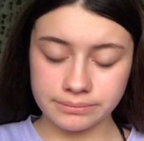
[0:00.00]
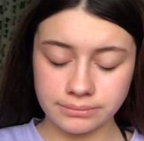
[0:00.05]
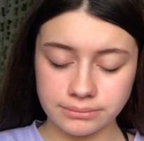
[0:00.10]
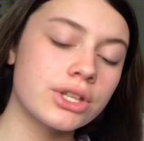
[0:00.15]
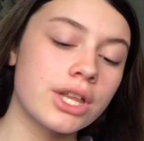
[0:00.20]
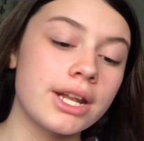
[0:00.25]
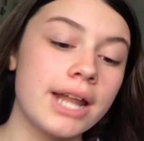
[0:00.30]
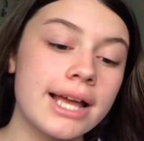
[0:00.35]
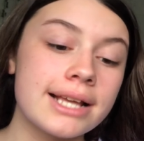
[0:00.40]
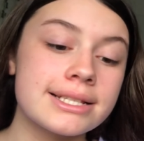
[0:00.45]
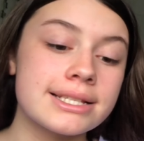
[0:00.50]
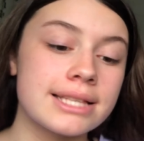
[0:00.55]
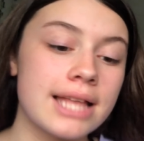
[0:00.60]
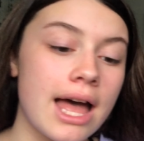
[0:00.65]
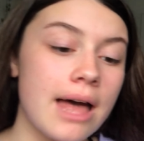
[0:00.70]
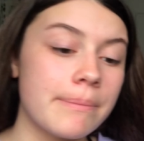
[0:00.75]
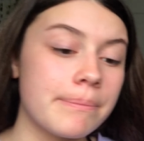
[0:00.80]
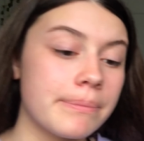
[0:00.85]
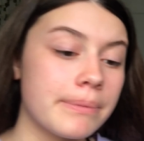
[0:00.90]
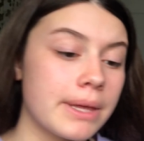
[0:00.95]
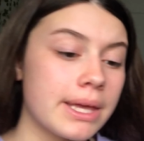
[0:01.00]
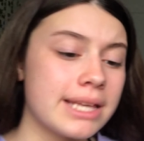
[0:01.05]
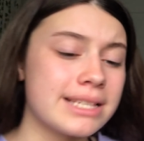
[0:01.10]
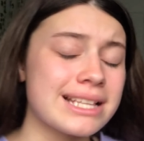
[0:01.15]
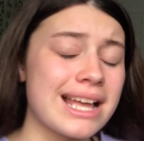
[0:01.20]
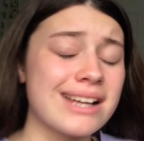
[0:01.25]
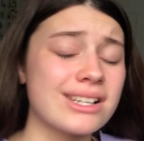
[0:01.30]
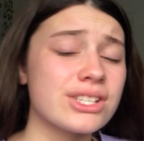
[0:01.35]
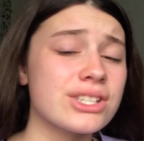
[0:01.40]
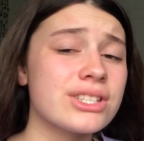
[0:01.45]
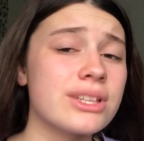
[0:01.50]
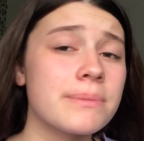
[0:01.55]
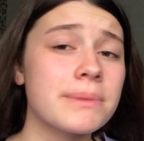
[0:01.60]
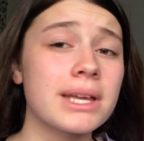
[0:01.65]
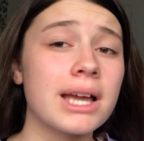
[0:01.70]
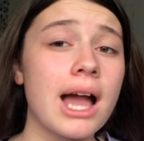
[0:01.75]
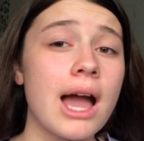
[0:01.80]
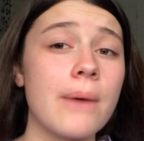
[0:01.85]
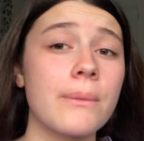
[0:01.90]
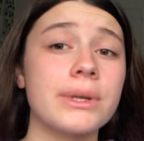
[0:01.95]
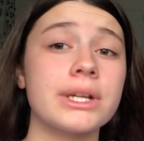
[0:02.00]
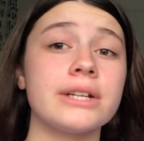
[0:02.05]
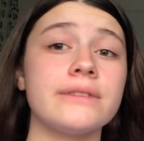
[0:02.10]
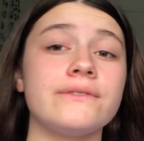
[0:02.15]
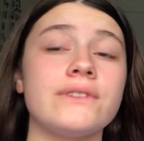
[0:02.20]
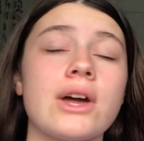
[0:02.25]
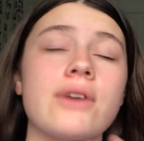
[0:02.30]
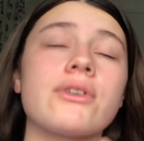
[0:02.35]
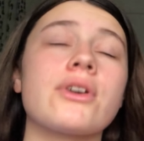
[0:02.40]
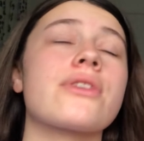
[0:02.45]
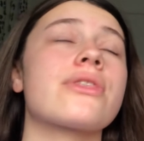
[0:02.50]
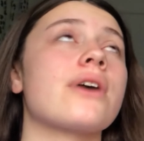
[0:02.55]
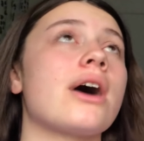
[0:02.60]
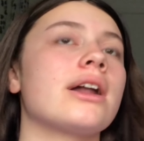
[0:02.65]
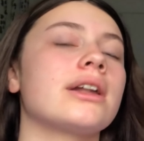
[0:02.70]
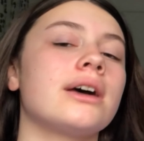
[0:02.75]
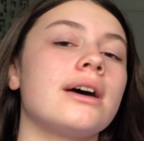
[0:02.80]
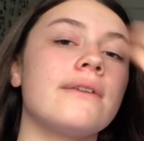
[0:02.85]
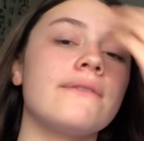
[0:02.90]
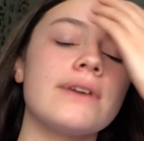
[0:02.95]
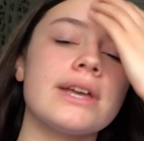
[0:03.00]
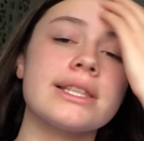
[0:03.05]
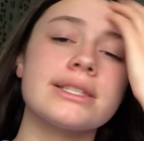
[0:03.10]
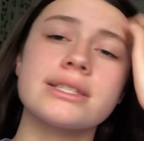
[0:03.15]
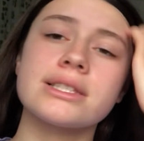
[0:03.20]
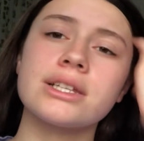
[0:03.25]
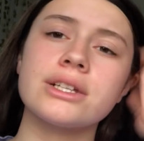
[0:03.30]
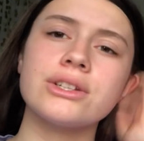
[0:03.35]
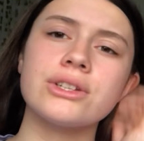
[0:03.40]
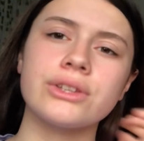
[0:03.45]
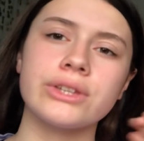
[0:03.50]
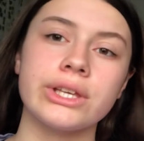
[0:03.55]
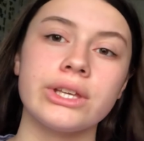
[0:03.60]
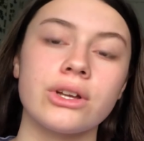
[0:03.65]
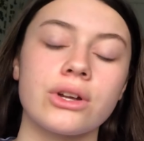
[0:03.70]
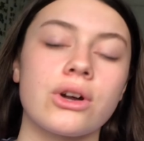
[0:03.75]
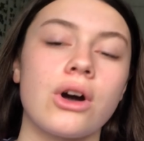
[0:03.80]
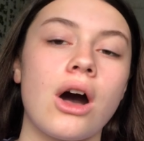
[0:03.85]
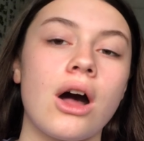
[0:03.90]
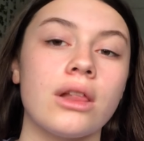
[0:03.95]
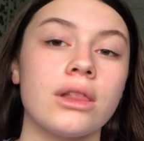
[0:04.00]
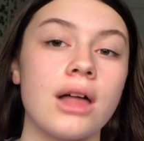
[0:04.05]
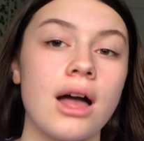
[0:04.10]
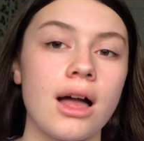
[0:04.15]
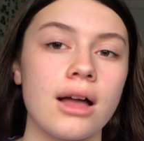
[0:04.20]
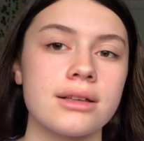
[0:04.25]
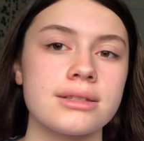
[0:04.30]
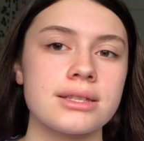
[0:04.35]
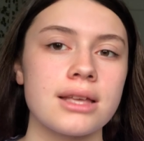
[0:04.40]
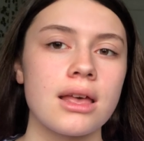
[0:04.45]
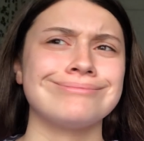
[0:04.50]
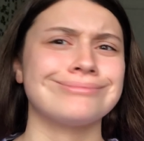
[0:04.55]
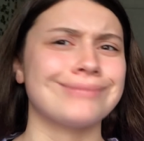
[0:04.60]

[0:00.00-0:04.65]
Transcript: The next step is actually something I would have never thought of. It's to delete your call logs.